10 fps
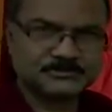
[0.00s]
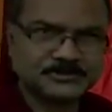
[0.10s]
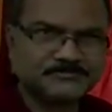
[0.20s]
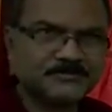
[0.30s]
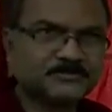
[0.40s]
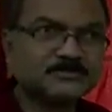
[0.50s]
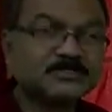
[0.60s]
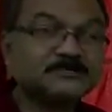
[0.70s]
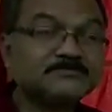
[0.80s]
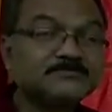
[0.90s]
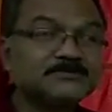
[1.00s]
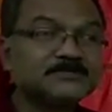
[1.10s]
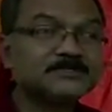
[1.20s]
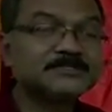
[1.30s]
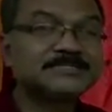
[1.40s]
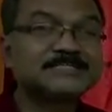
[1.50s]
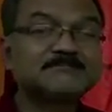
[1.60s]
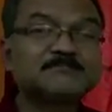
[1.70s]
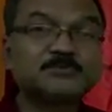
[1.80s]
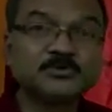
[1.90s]
A photograph is the
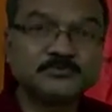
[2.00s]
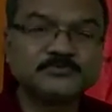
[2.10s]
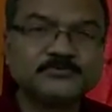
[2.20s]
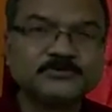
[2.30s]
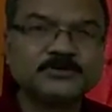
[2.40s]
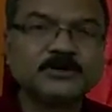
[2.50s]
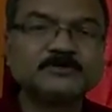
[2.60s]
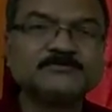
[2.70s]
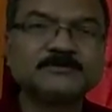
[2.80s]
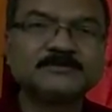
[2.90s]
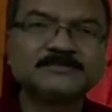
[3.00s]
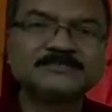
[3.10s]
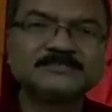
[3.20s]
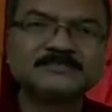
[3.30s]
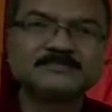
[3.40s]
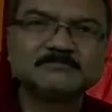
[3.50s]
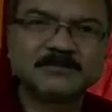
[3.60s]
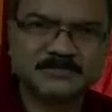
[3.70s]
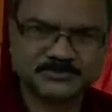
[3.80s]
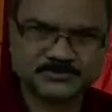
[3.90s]
proof of our
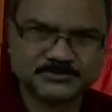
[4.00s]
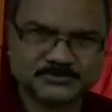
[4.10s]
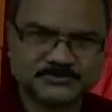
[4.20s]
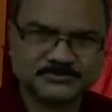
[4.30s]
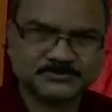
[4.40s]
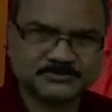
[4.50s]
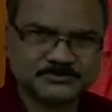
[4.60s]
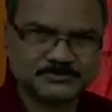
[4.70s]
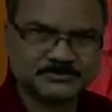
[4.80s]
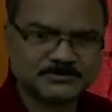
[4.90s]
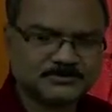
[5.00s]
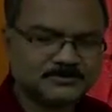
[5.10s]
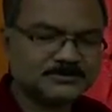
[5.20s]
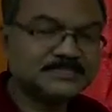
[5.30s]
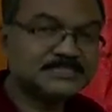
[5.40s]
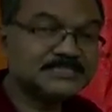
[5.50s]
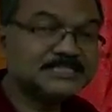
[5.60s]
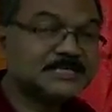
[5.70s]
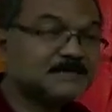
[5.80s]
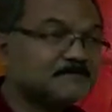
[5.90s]
past. This is
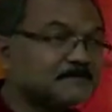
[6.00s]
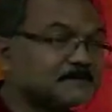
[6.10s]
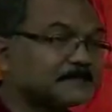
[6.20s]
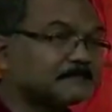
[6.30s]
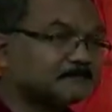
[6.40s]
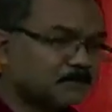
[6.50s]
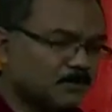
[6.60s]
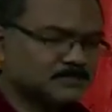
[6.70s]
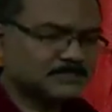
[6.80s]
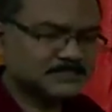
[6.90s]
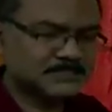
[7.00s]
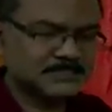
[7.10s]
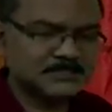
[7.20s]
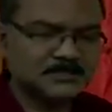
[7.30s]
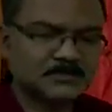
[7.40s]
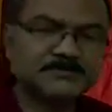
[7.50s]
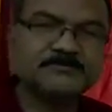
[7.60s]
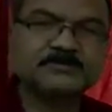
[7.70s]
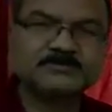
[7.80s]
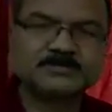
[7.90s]
the importance of a
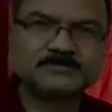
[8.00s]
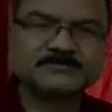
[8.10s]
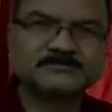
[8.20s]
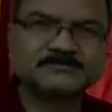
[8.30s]
photograph.